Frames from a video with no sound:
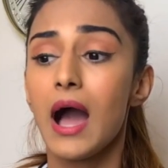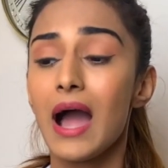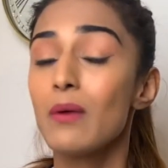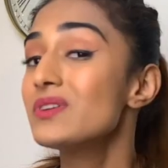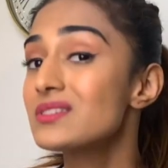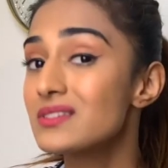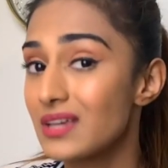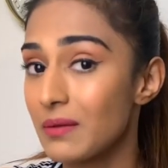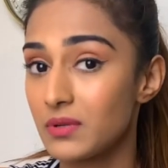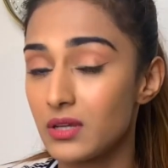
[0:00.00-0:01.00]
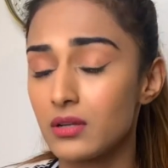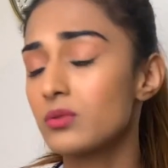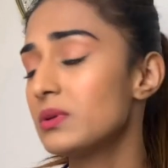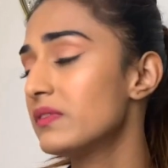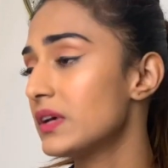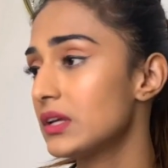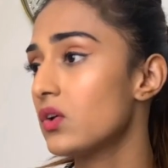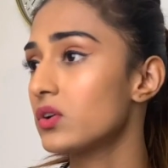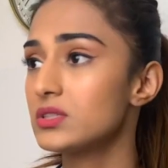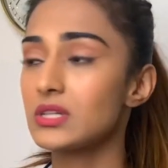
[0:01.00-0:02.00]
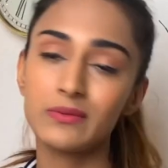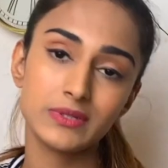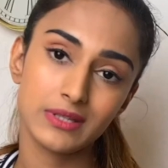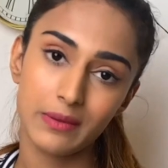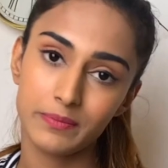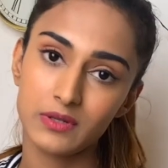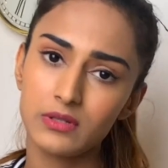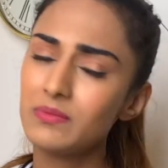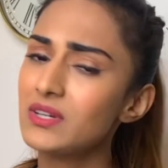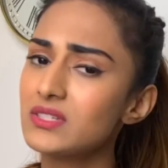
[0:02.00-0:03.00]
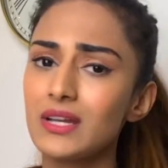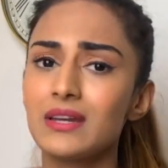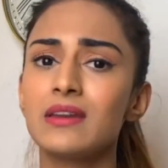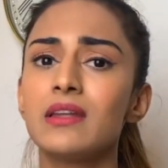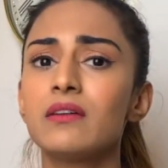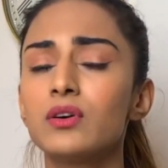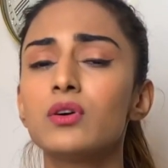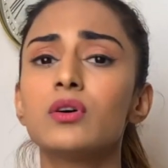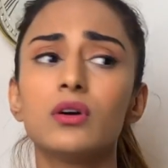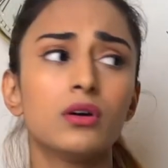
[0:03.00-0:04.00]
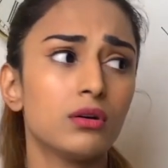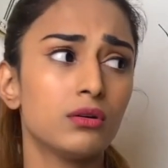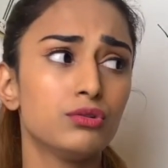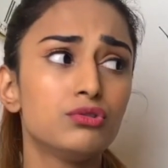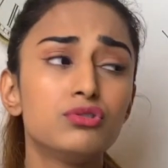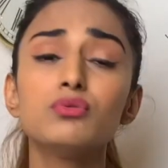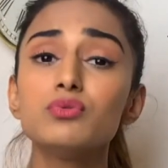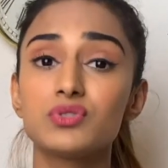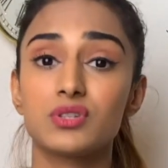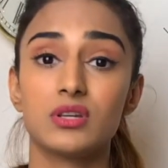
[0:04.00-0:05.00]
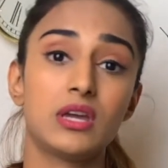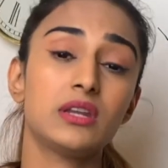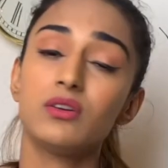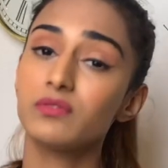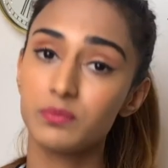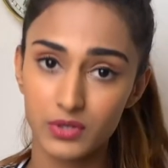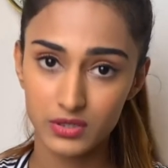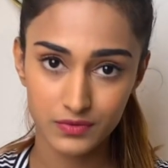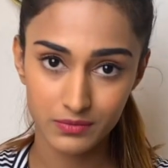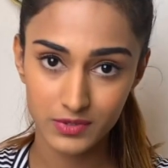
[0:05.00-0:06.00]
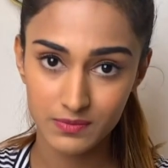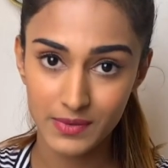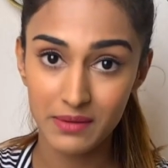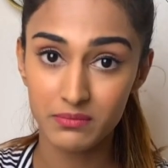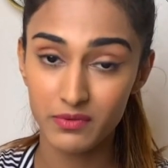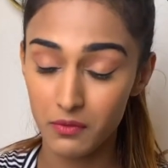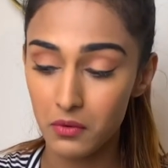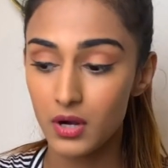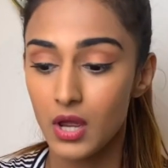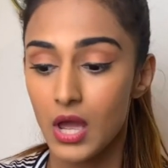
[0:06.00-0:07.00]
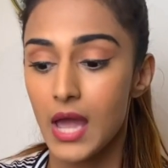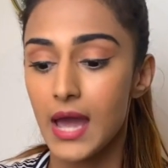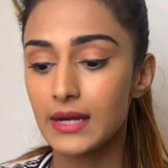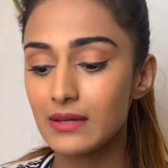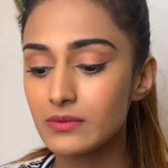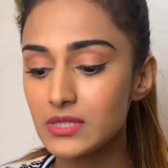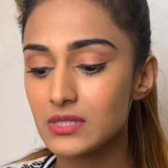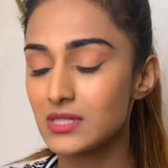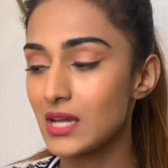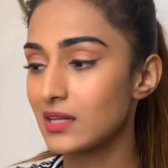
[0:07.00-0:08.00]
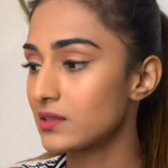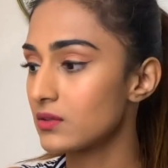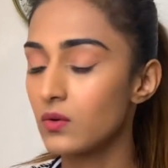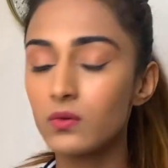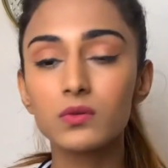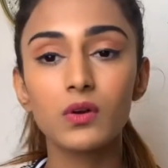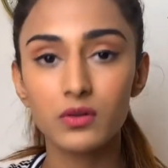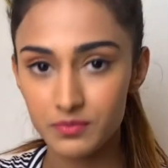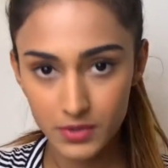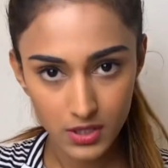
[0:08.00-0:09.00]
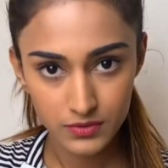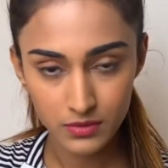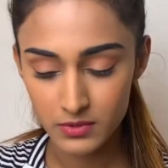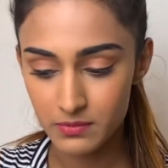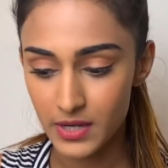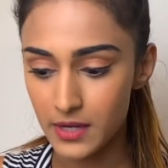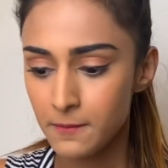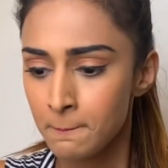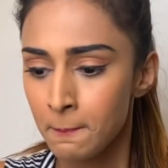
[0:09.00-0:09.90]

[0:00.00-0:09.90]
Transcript: I was skeptical. To be very honest, I was skeptical because I never used any of the products from this brand before, and I was sent a whole lot of products from the brand,